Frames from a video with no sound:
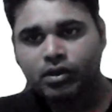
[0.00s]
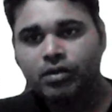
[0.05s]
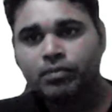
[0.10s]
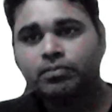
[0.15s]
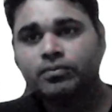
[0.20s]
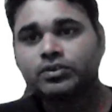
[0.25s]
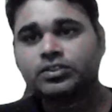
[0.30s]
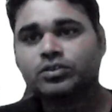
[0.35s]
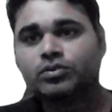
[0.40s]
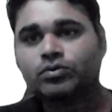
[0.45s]

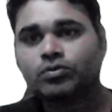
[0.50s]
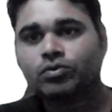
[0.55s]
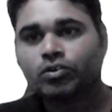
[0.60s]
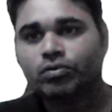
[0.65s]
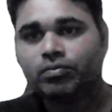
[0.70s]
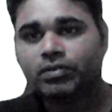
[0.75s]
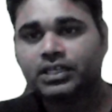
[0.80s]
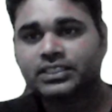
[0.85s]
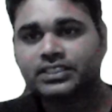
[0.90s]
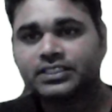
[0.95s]
but the
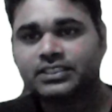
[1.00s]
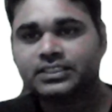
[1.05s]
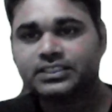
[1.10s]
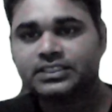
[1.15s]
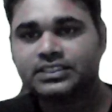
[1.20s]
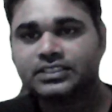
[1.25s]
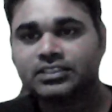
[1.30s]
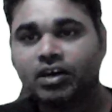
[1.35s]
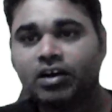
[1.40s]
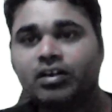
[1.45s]
chromatin
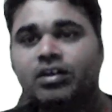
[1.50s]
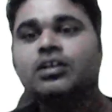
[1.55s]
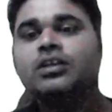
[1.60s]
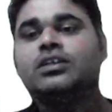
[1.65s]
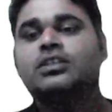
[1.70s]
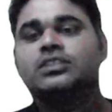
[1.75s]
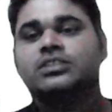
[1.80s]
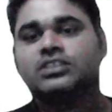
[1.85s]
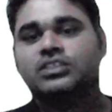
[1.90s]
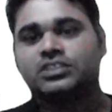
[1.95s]
is
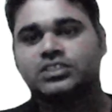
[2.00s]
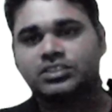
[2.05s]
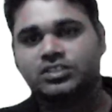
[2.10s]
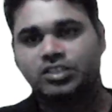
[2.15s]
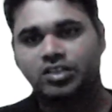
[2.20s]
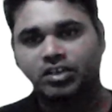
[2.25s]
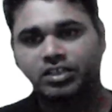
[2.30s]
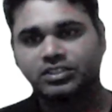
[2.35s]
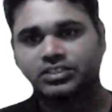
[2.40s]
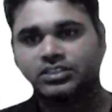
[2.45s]
the
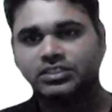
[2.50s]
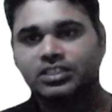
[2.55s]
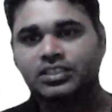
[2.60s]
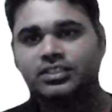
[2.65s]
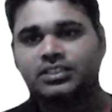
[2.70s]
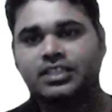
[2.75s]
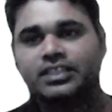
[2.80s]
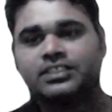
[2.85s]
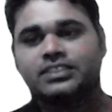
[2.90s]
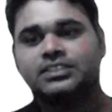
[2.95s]
structure
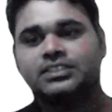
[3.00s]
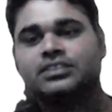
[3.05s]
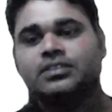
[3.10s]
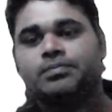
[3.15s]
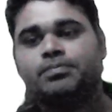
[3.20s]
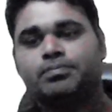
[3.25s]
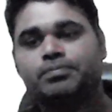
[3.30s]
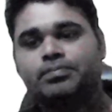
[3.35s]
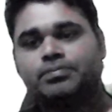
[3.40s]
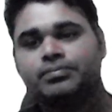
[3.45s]
that is
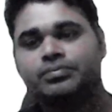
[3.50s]
the